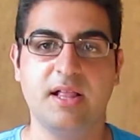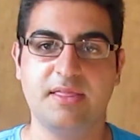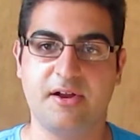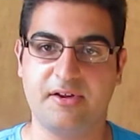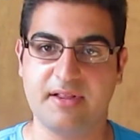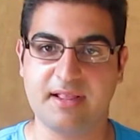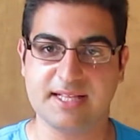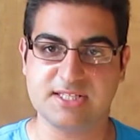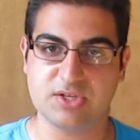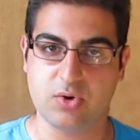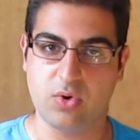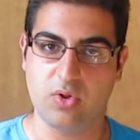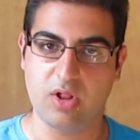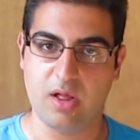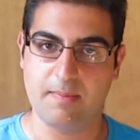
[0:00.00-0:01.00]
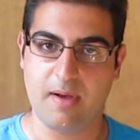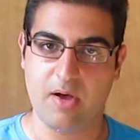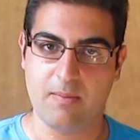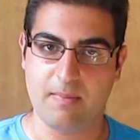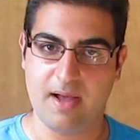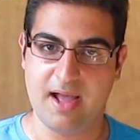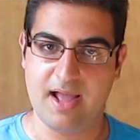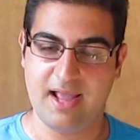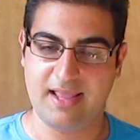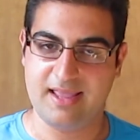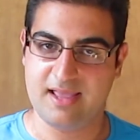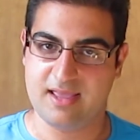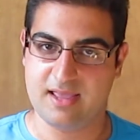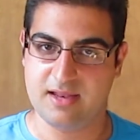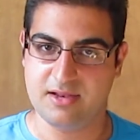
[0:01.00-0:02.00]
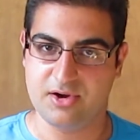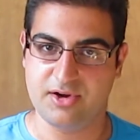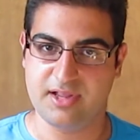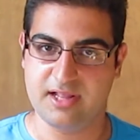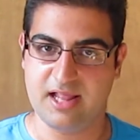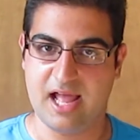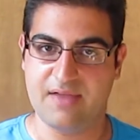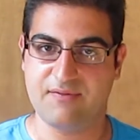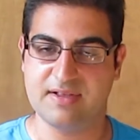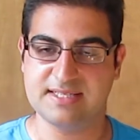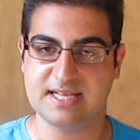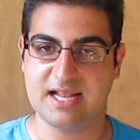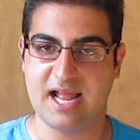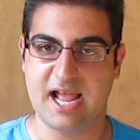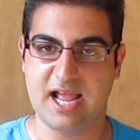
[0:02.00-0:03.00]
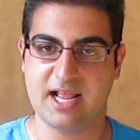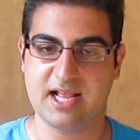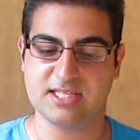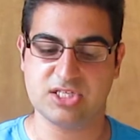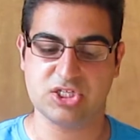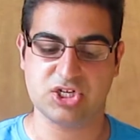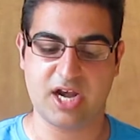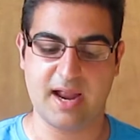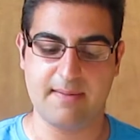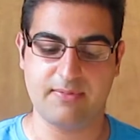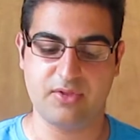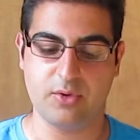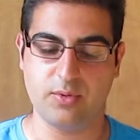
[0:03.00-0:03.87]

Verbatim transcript: Another thing that's cool about my geeky nerdy life is that I got subscribed